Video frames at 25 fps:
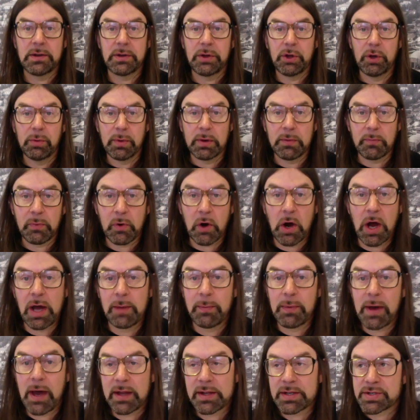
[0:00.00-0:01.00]
human
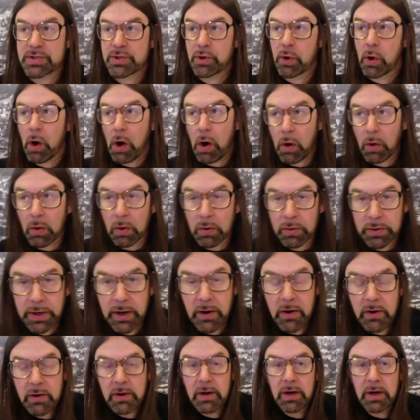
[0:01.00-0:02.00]
primates to hold in our